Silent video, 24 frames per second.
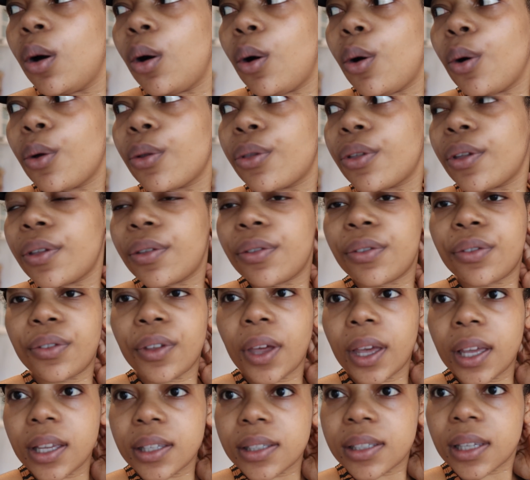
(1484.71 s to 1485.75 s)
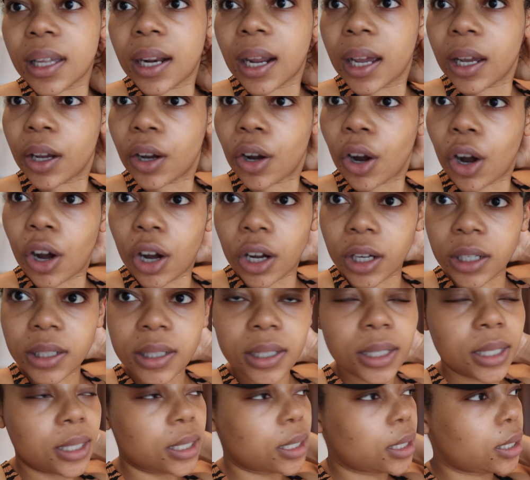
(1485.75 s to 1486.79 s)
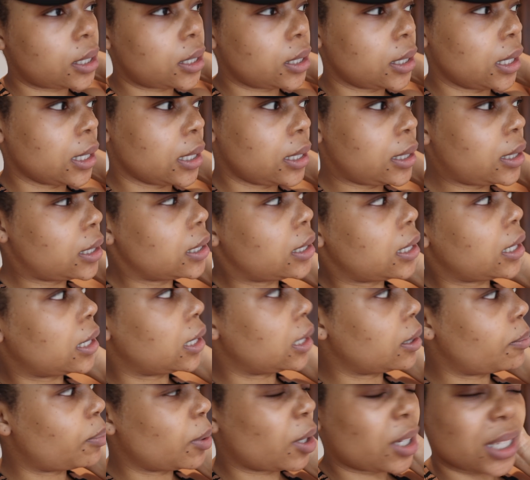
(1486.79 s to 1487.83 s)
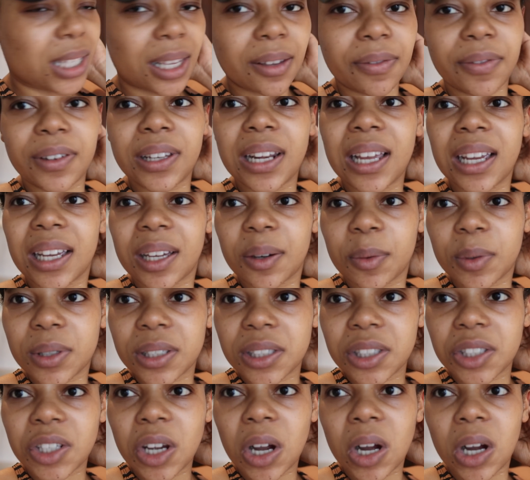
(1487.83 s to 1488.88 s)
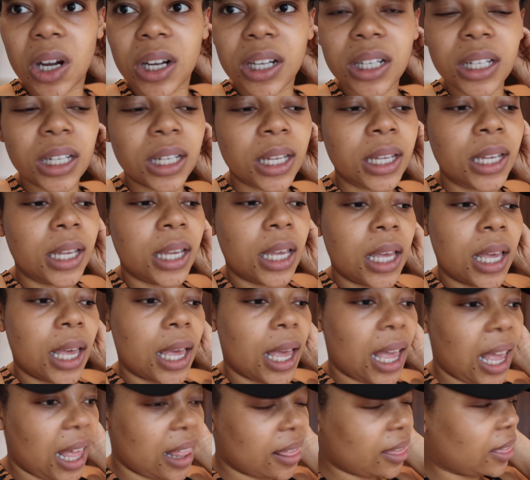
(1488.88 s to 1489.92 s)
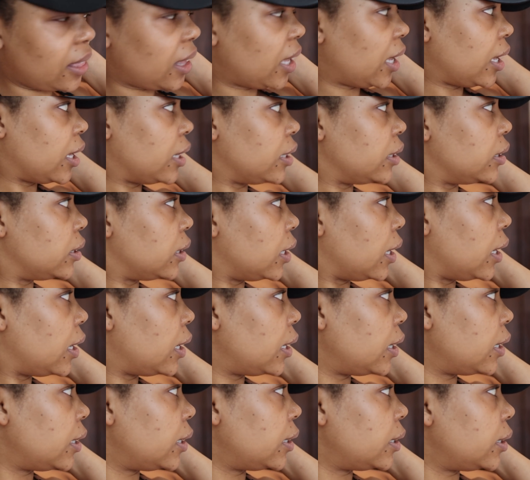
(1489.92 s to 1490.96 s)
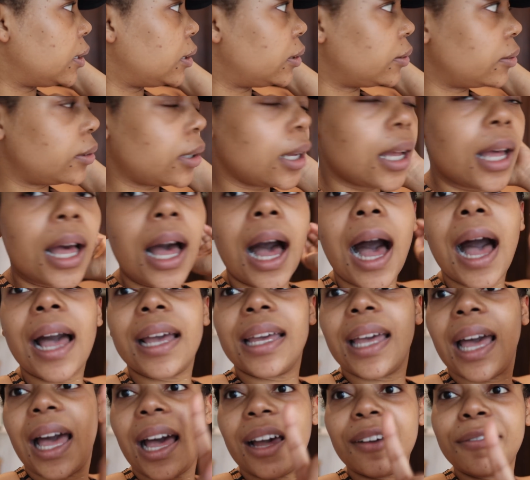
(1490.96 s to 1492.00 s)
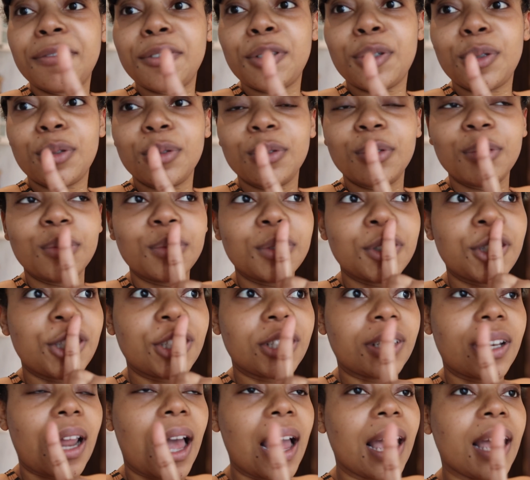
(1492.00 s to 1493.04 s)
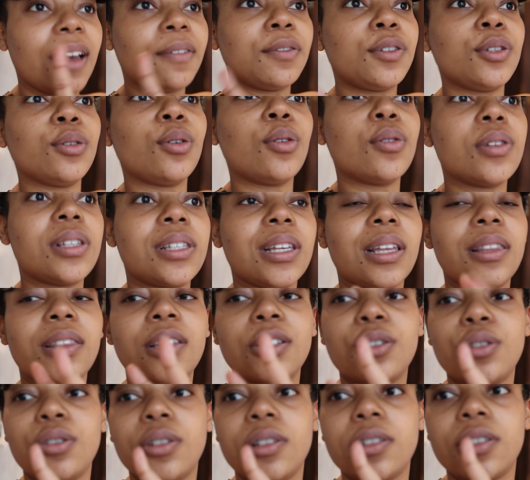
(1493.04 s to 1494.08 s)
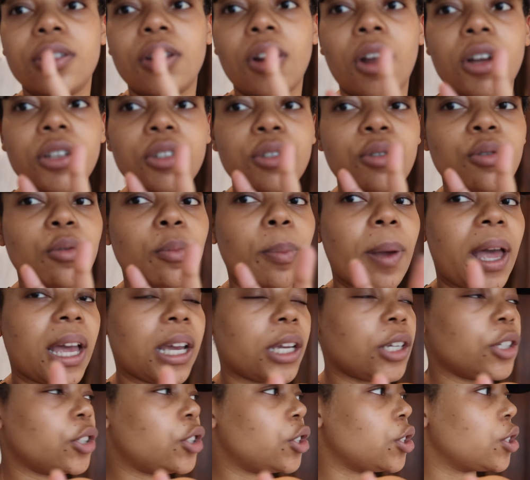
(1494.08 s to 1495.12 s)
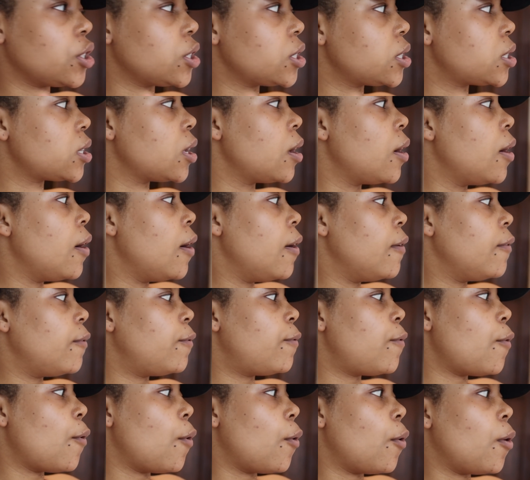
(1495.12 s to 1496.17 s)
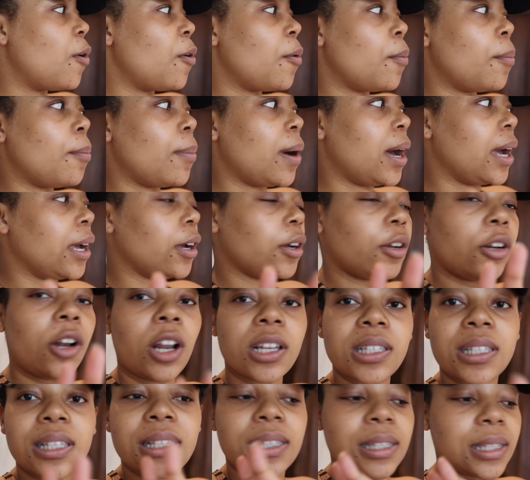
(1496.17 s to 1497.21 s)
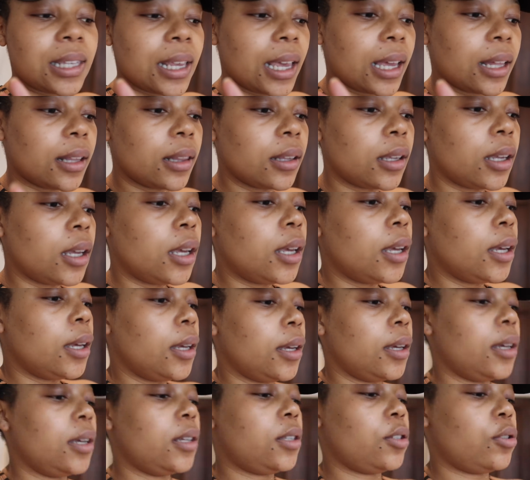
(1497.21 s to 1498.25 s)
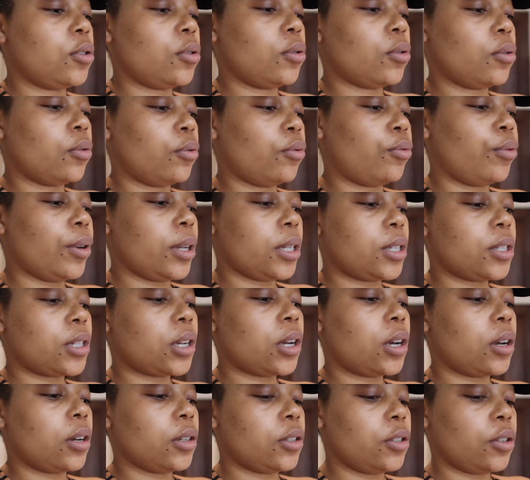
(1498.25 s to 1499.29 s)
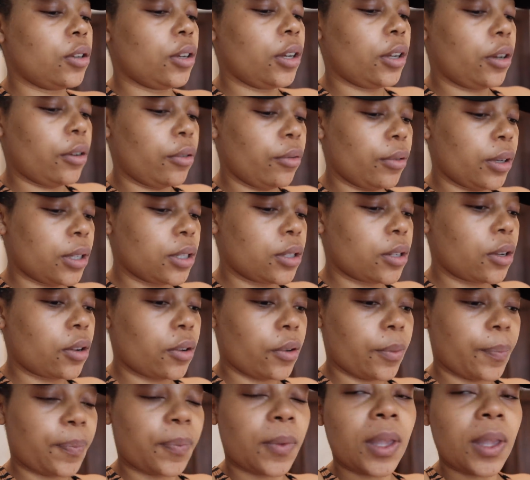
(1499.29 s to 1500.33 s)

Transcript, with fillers: all the things that I got yesterday because I feel like it was dark, and then. Uh, I have to shit, I have to go send the last two packages for my closet sale it's your race car, to your yellow race car.